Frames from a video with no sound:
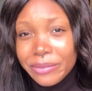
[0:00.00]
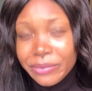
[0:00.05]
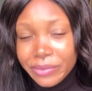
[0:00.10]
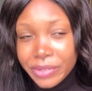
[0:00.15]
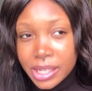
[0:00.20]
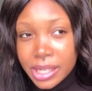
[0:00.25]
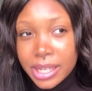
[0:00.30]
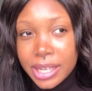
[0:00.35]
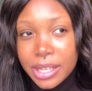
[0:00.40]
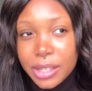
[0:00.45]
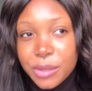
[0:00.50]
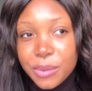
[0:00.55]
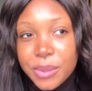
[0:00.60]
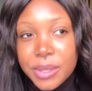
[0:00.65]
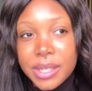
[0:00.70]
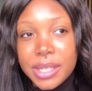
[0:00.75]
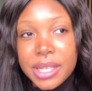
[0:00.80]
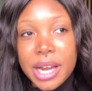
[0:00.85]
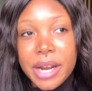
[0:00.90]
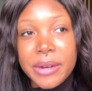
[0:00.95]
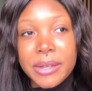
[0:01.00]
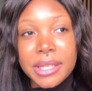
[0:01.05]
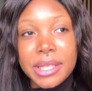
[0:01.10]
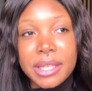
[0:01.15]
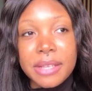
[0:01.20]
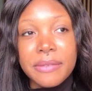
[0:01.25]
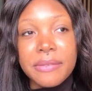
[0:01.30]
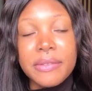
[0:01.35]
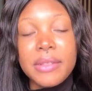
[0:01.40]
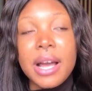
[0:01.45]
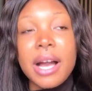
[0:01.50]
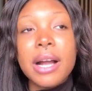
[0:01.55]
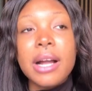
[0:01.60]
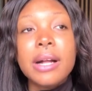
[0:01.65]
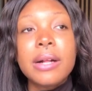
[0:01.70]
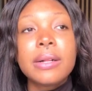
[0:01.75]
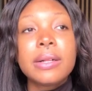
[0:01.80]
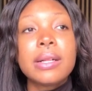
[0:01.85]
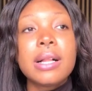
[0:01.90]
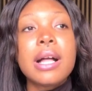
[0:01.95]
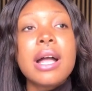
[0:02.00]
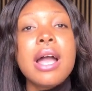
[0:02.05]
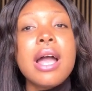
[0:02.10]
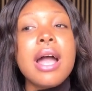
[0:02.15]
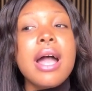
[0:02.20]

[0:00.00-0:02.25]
village once I received that call.